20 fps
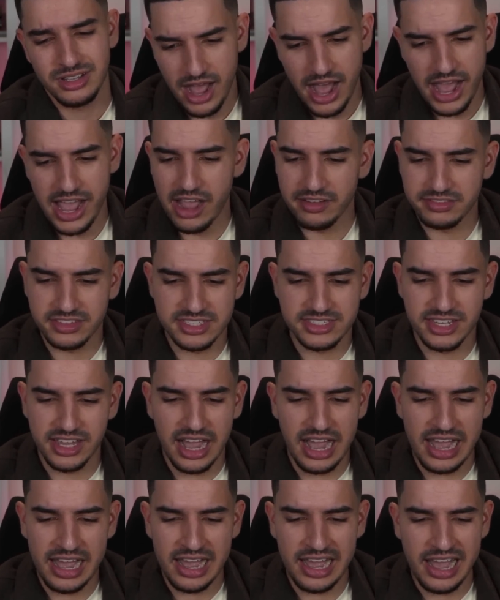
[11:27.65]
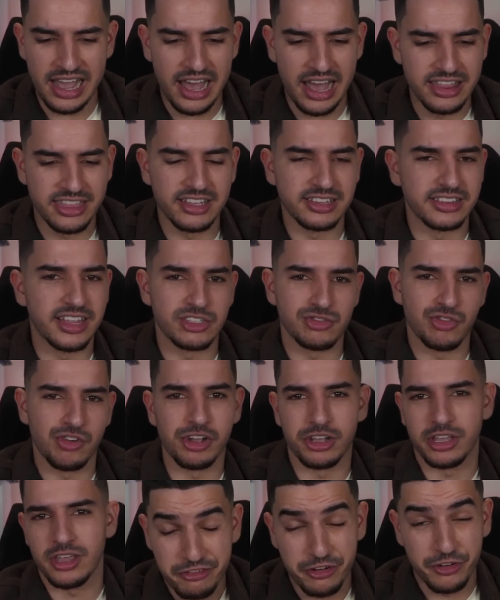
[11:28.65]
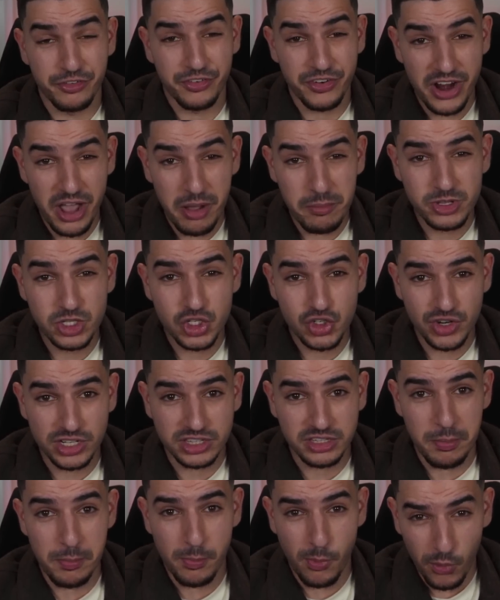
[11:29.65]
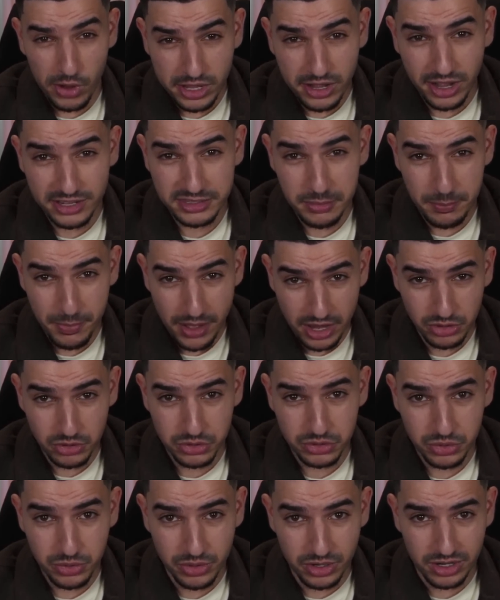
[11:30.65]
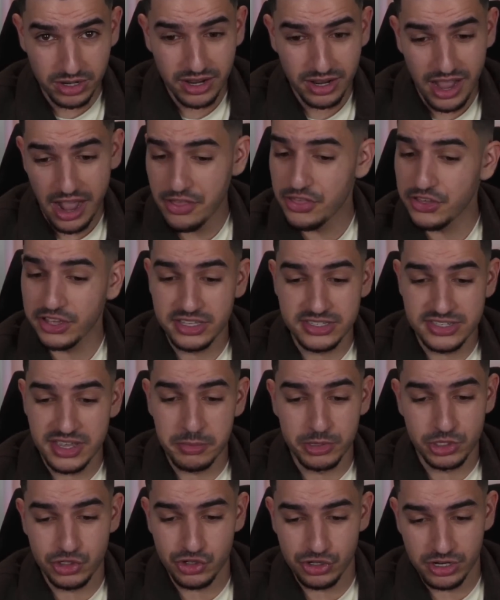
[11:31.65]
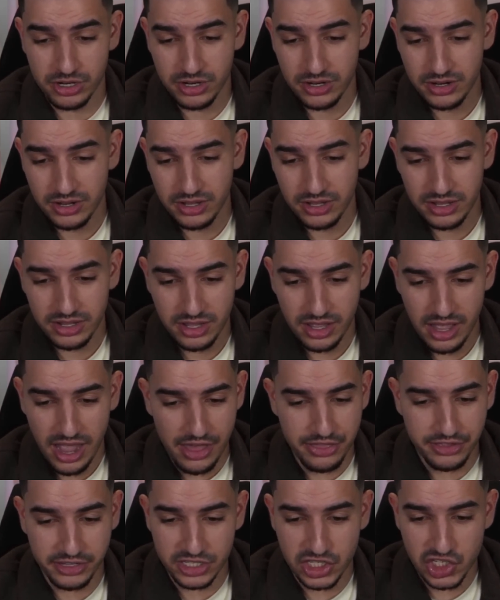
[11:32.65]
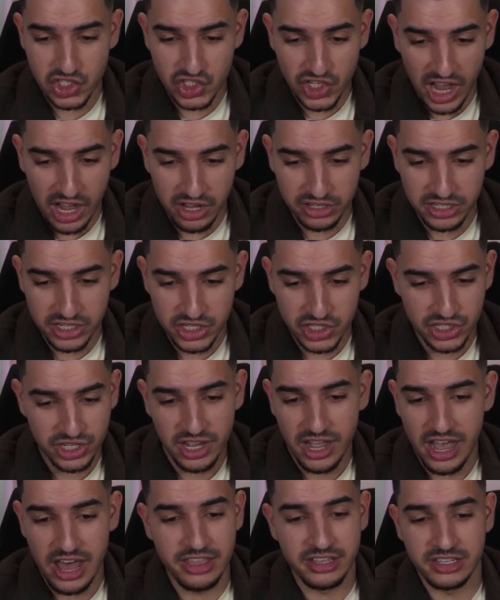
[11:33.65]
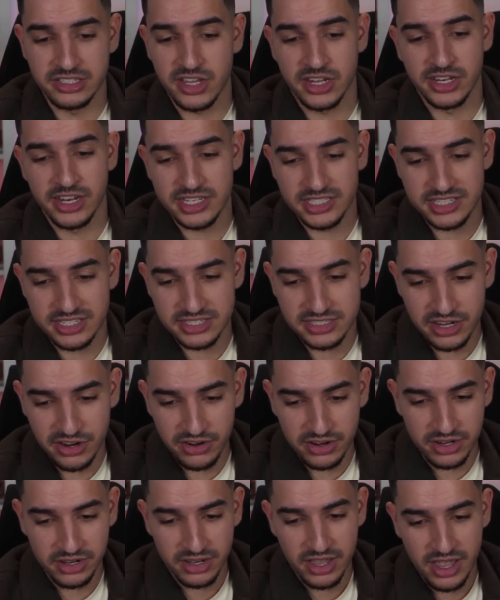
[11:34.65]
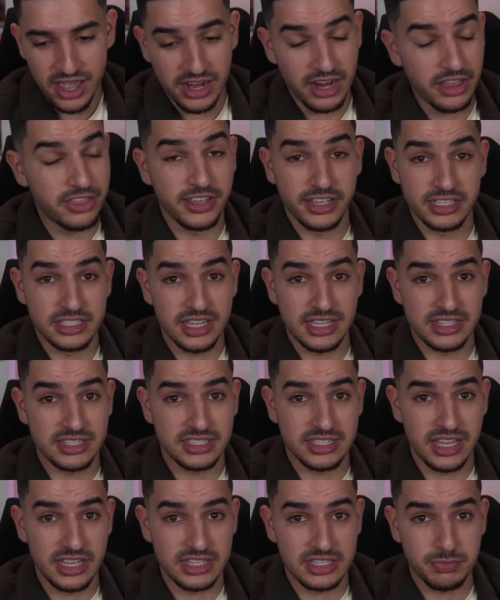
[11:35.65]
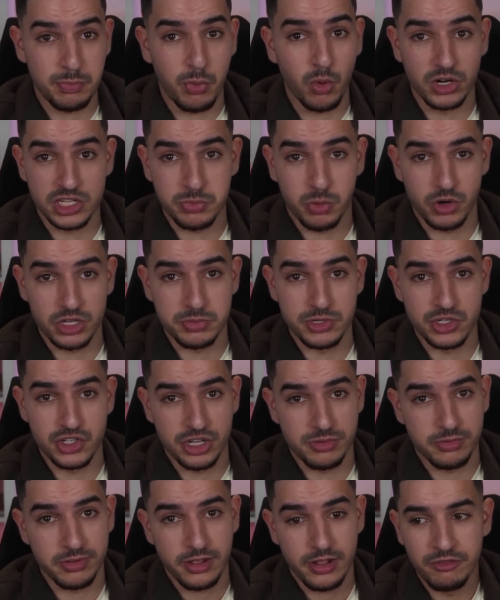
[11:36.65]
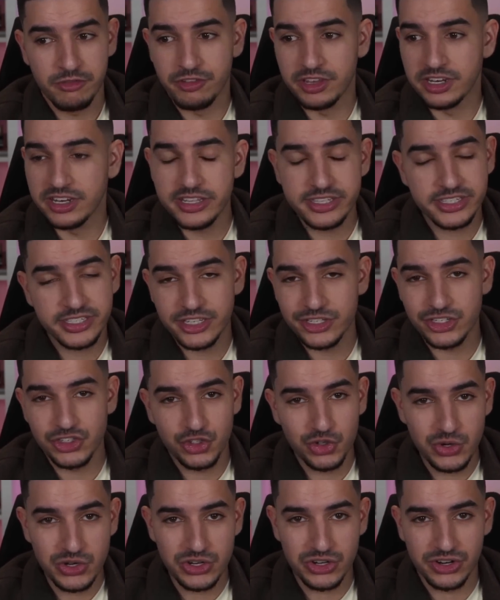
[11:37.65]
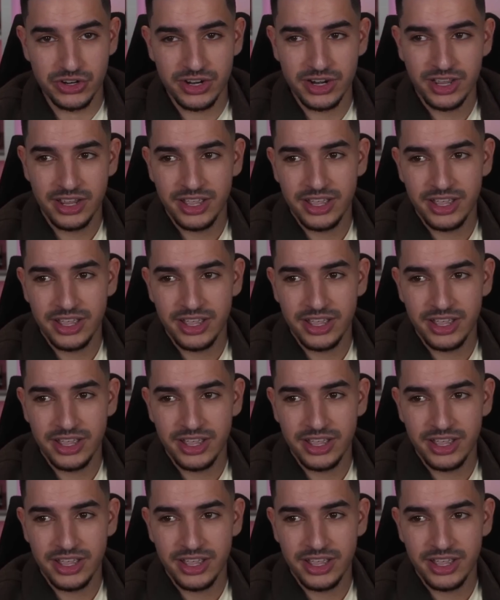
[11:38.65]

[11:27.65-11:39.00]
I have to say, I think that's wrong. For Real Madrid to boycott the Ballon d'Or, I think is immature. I think it's childish. I think it's unnecessary. And I think it's poor sportsmanship. Vinicius Jr.